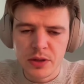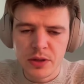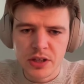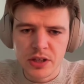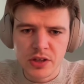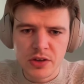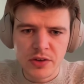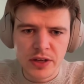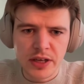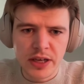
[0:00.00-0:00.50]
I will
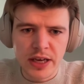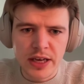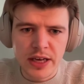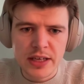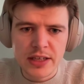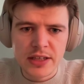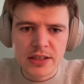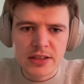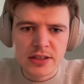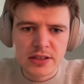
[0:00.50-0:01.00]

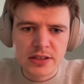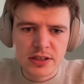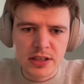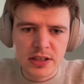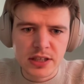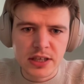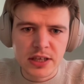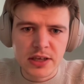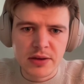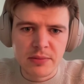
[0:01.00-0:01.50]
create,
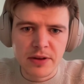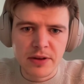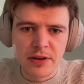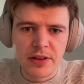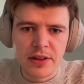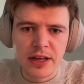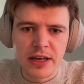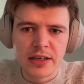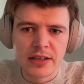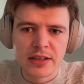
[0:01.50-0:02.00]

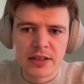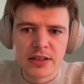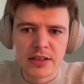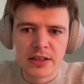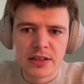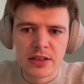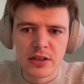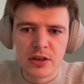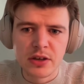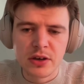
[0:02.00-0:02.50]
and
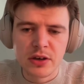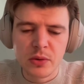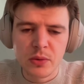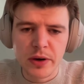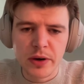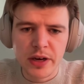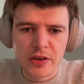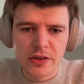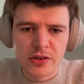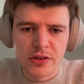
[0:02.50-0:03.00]
then
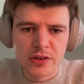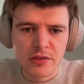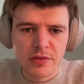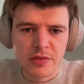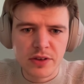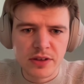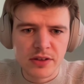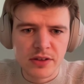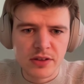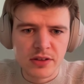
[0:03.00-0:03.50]
what I also
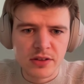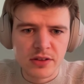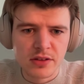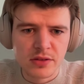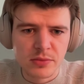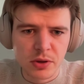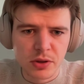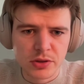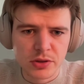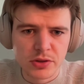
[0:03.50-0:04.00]
have as a
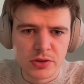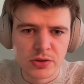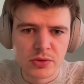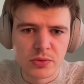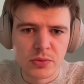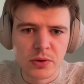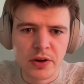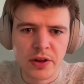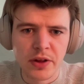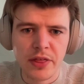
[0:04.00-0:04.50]
small
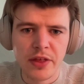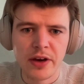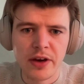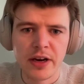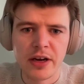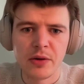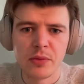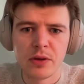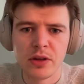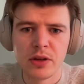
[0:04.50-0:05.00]
to-do was that
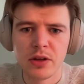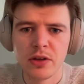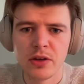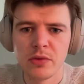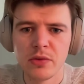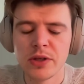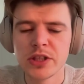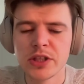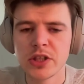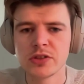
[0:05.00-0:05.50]
I
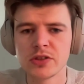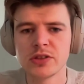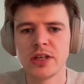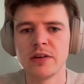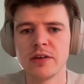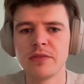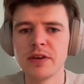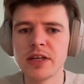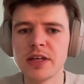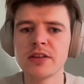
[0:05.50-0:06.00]
will reach out to
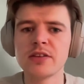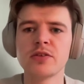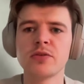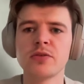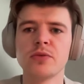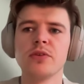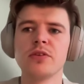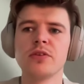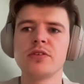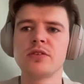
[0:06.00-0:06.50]
Navanis,
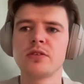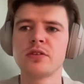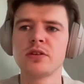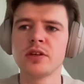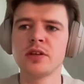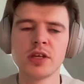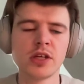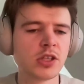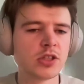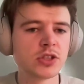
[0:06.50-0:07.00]
who
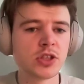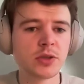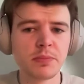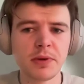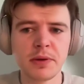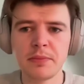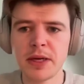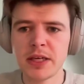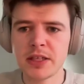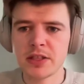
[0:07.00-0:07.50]
should
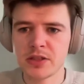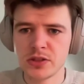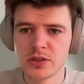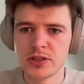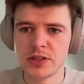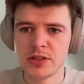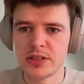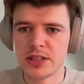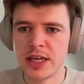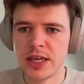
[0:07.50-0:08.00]
be back
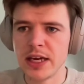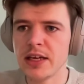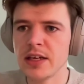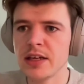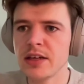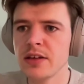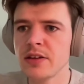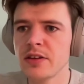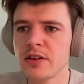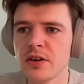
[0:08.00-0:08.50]

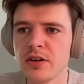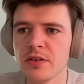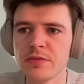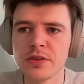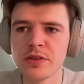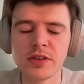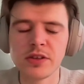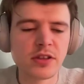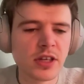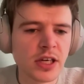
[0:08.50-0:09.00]
today in the
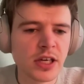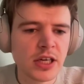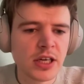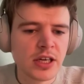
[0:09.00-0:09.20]
office,